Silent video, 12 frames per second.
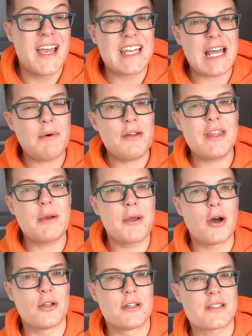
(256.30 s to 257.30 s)
Now, I think
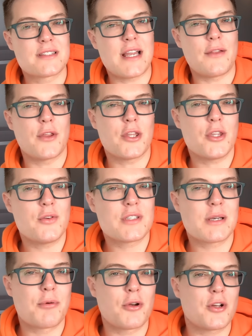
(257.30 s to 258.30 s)
we all understand that
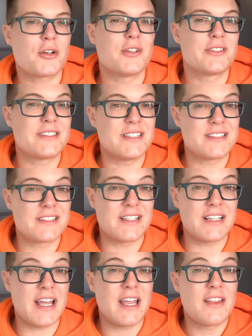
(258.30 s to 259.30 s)
using a product
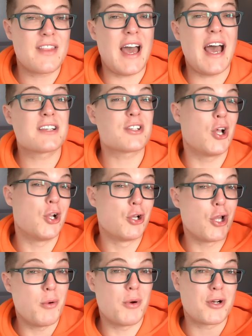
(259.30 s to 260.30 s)
consistently that has a
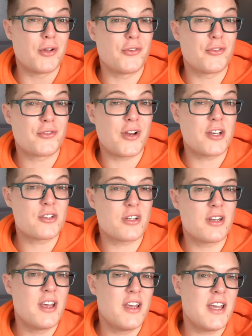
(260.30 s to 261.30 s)
lower
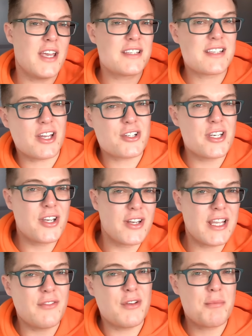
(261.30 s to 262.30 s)
concentration is actually
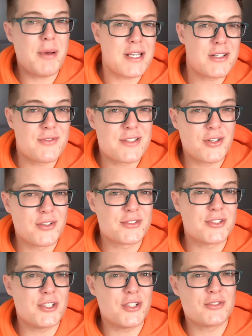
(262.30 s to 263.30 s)
going to give you better
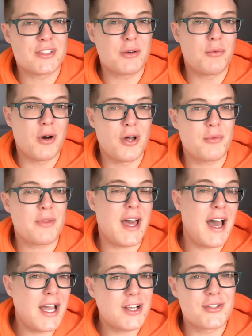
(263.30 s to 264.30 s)
results than using one with a
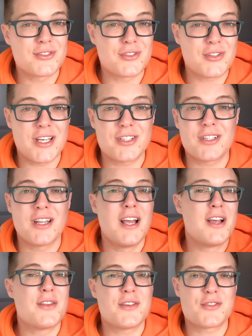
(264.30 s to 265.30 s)
high concentration
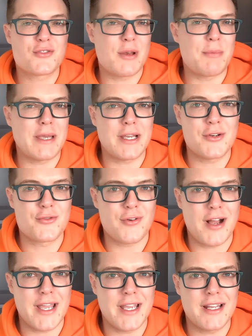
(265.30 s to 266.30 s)
that's stripping and
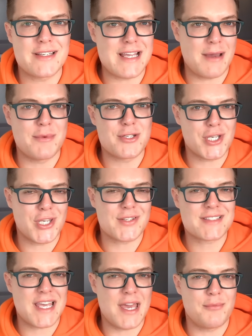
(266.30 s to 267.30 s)
drying and damaging your
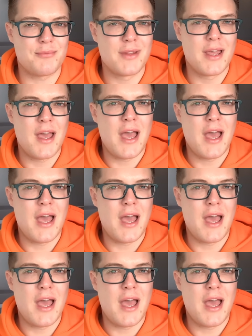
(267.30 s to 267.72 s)
skin.